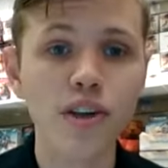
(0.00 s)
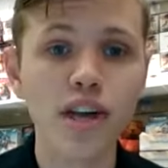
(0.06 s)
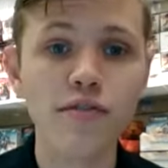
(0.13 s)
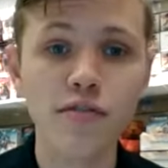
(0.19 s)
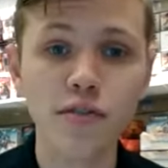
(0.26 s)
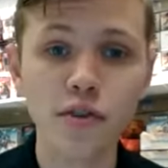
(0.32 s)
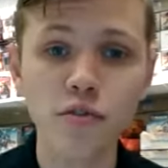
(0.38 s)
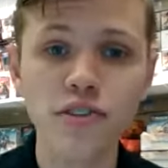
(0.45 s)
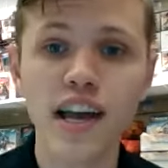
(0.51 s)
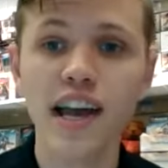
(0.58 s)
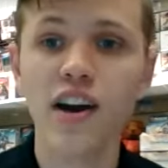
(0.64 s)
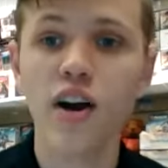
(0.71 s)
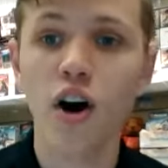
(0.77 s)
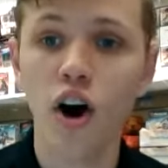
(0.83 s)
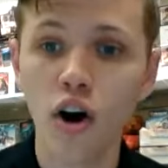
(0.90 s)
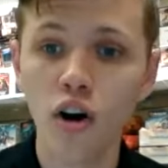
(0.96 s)
if you take
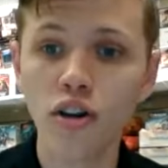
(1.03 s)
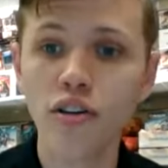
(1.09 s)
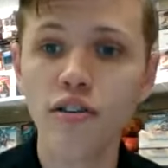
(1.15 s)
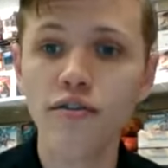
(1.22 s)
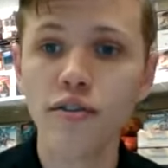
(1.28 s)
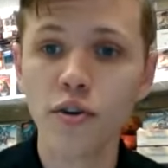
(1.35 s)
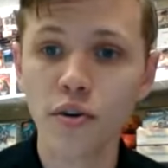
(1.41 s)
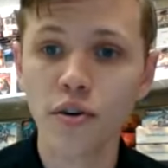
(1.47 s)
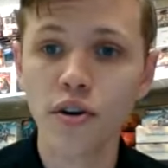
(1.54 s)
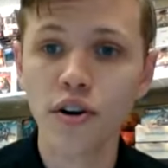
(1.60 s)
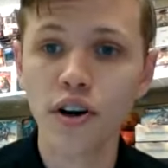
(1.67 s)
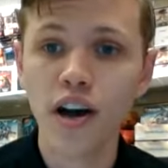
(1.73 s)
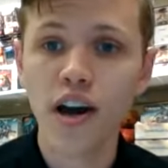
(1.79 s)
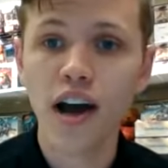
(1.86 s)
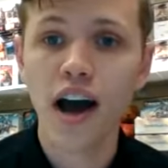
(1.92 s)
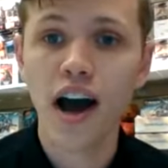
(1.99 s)
all of
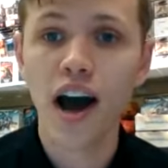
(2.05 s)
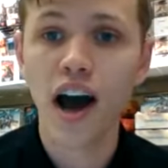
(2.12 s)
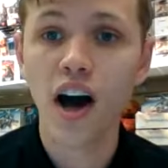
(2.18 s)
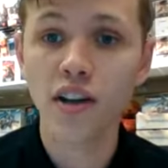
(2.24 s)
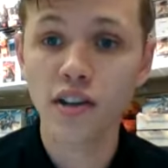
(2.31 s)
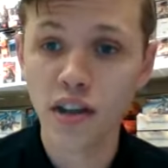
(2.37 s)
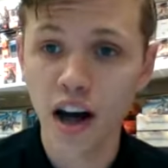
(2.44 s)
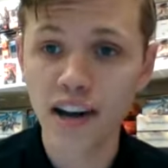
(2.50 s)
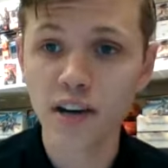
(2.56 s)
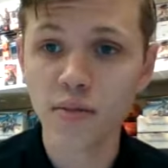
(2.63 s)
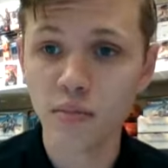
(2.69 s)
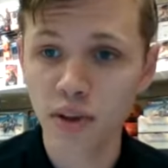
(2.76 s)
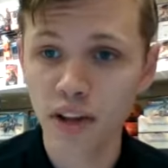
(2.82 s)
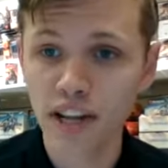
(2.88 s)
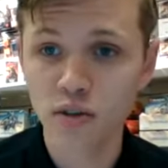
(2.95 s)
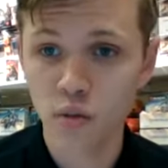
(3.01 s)
your allotted
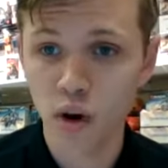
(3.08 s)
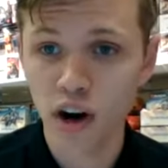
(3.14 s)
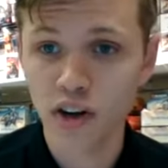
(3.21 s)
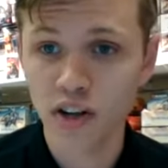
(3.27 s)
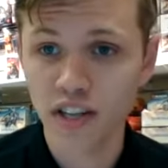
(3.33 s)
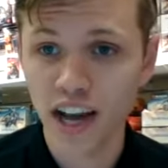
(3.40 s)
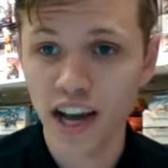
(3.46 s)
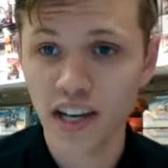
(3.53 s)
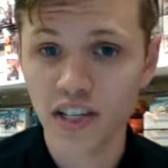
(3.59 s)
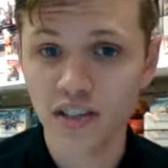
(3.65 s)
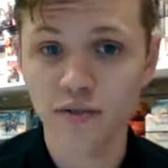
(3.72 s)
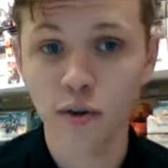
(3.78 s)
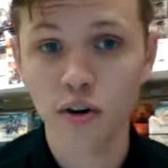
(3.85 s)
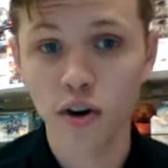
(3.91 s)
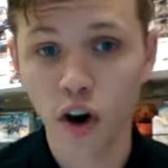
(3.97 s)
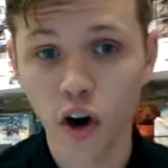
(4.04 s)
Planeswalker decks
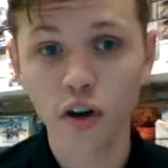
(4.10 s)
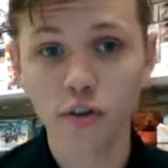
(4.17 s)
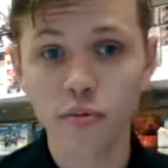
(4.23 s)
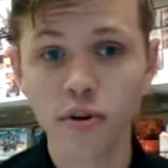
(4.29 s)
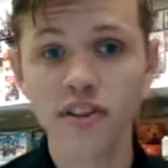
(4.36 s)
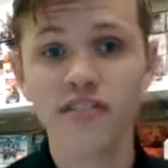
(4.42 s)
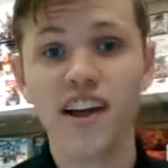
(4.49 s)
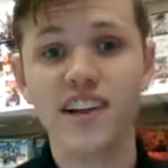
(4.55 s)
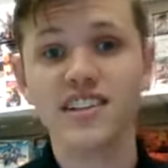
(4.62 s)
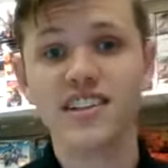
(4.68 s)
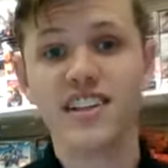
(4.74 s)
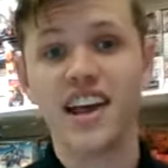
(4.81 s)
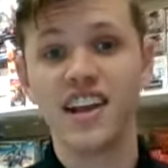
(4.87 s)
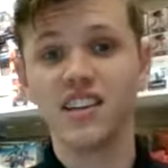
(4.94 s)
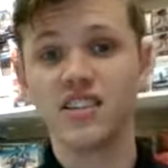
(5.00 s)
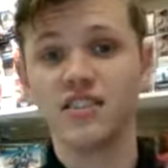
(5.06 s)
for all 3 events,
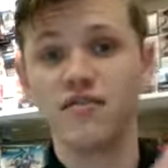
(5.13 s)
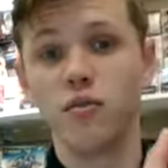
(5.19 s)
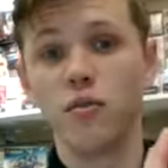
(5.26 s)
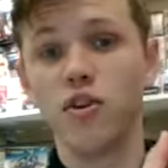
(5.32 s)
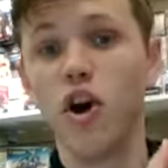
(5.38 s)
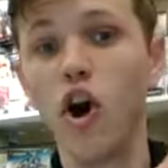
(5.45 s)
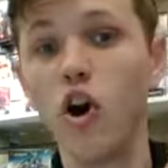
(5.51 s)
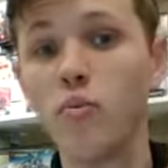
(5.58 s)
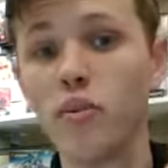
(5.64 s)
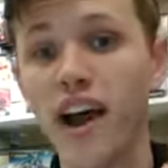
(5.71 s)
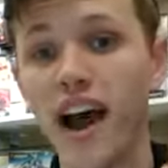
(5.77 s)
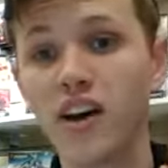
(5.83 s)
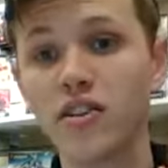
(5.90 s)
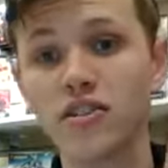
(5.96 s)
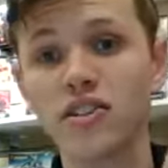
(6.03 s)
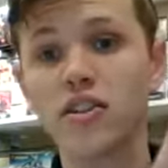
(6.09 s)
that is for Open
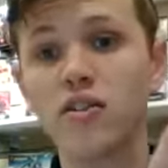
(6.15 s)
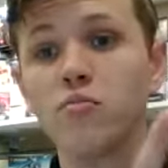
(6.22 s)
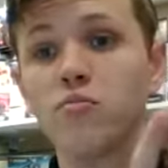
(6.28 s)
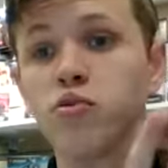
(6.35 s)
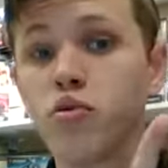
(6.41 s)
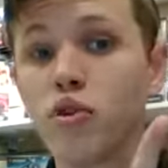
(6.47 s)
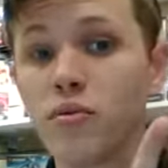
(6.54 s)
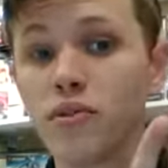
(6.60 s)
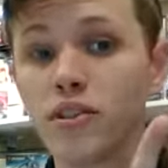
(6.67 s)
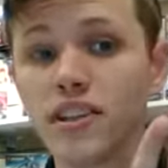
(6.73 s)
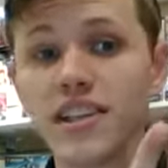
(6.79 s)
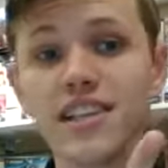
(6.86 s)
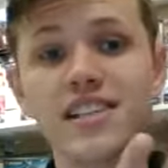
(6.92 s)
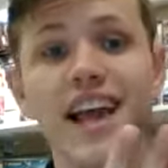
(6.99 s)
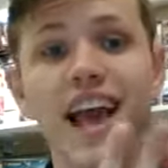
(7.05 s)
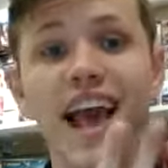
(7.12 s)
House,
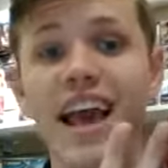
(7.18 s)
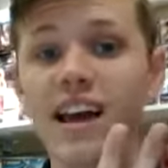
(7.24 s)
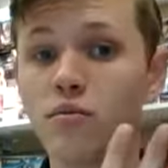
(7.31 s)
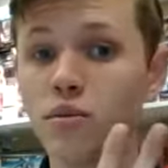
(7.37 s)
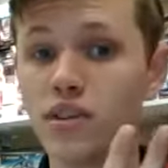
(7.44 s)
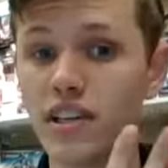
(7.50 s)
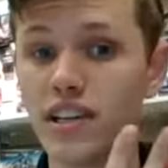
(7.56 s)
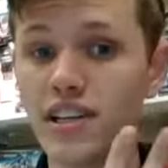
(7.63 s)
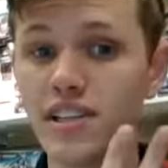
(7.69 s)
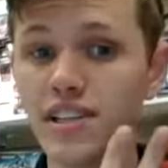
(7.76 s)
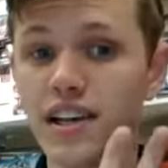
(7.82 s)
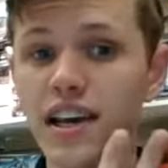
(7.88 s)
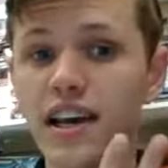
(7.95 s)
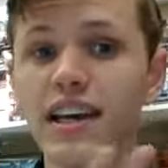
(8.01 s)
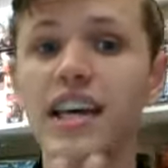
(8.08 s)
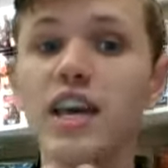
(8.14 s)
pre-release, and release,
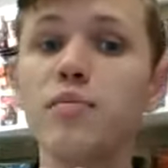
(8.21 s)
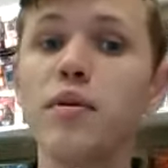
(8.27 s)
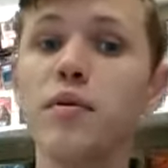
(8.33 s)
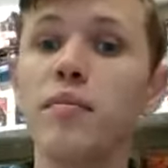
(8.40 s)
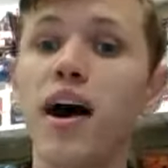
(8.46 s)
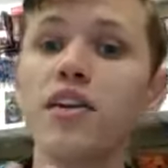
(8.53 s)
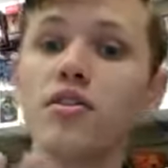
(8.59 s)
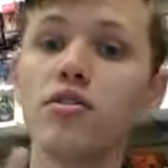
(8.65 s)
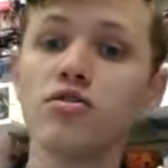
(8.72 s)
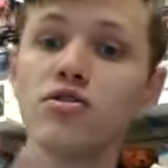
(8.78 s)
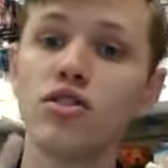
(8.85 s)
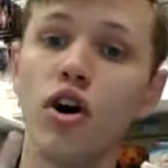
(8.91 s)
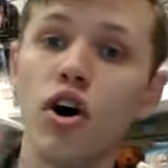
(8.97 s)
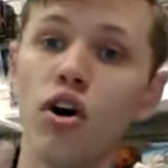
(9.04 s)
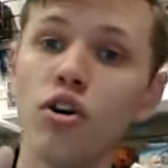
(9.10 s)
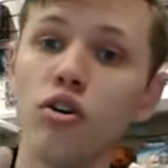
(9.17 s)
keep in mind those
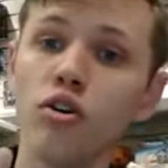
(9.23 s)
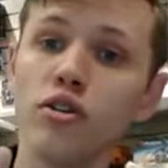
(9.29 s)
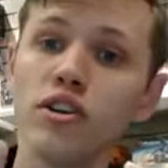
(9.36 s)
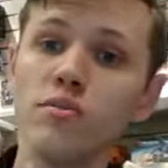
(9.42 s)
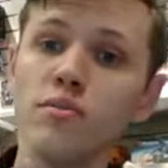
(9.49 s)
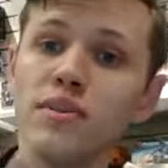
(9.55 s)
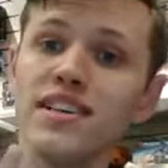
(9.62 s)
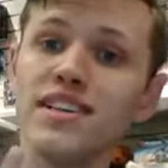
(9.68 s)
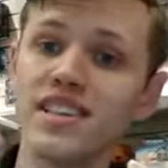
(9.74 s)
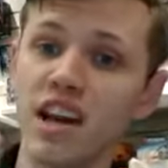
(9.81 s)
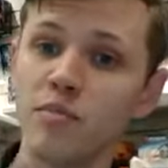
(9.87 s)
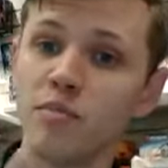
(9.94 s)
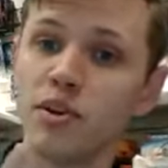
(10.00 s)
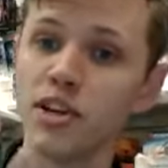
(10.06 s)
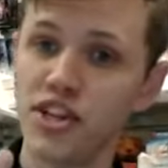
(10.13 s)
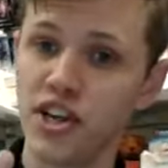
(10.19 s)
are all going to be
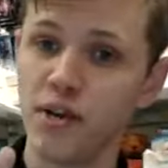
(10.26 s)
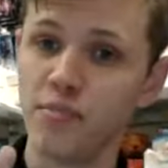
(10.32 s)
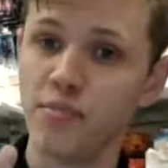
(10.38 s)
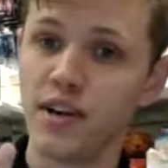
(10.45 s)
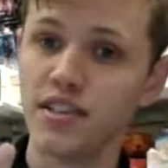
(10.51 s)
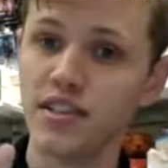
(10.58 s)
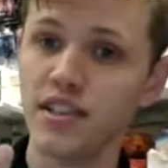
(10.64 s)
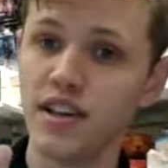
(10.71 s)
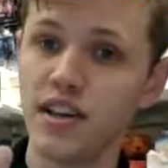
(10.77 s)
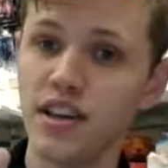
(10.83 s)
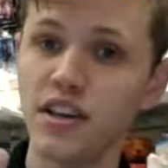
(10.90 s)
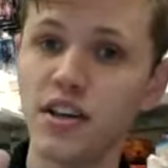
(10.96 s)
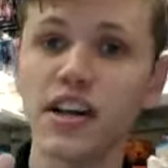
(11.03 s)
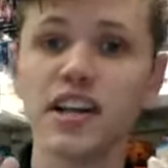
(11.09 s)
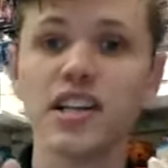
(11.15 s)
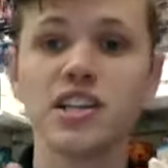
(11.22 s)
separate shipments.
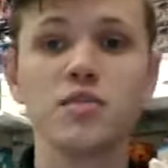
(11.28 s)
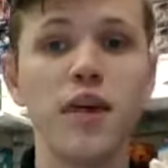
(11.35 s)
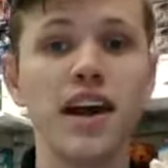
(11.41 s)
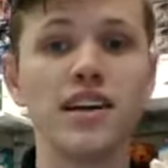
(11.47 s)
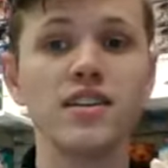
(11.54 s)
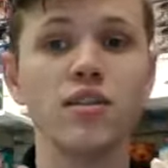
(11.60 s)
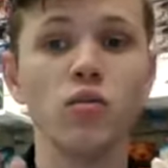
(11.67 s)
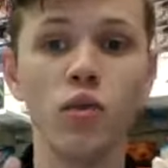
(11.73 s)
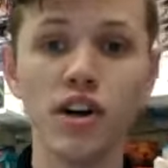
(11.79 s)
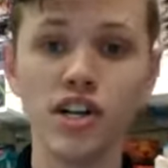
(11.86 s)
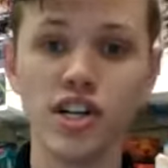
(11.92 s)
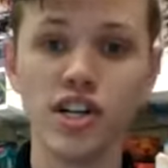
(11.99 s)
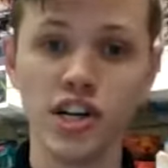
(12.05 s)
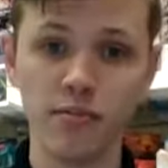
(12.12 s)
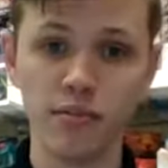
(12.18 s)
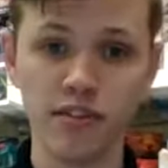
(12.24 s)
You can expect 1
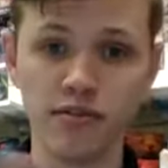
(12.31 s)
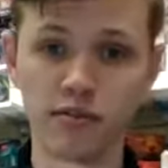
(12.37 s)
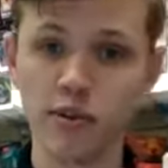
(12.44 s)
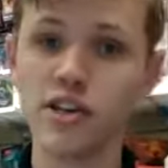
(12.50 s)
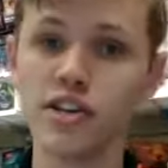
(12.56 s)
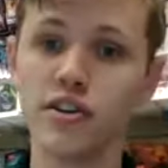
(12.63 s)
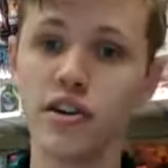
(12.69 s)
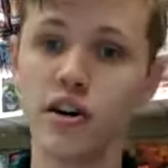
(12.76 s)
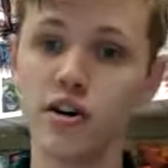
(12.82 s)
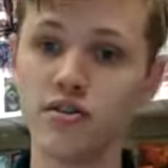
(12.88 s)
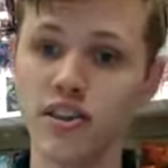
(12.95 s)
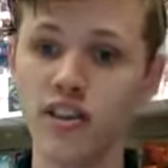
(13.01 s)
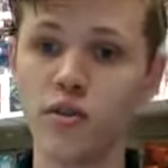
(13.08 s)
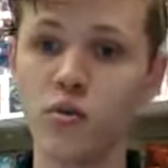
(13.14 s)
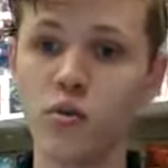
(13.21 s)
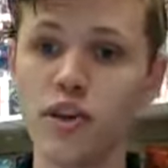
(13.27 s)
shipment for each of those
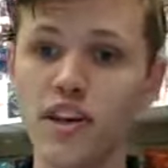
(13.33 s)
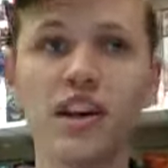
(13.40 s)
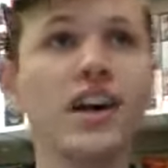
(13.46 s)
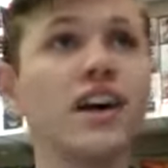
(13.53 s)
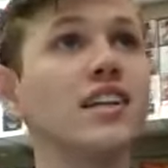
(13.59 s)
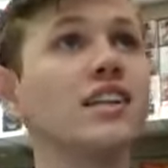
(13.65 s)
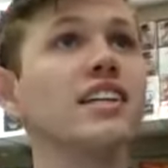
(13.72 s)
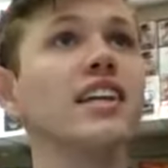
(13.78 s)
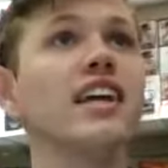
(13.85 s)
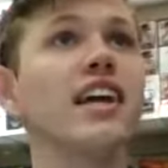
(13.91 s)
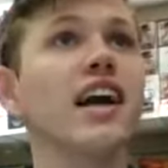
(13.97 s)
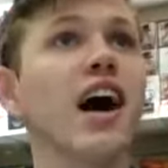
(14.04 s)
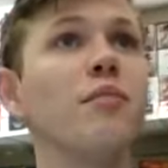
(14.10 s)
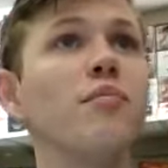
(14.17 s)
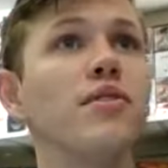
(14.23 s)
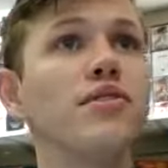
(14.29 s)
in the week leading
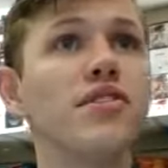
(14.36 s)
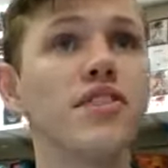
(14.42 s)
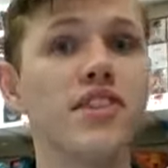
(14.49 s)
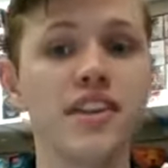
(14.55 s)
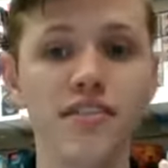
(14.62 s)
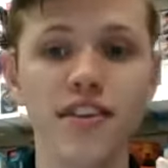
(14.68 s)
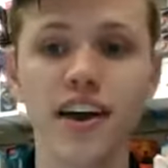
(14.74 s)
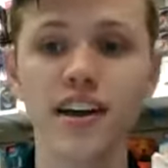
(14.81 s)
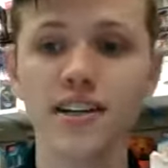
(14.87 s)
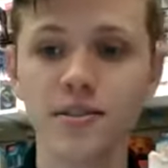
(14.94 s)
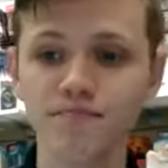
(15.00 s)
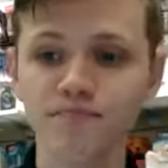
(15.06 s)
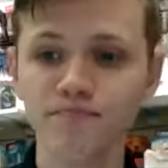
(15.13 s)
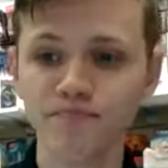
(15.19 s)
up to the event.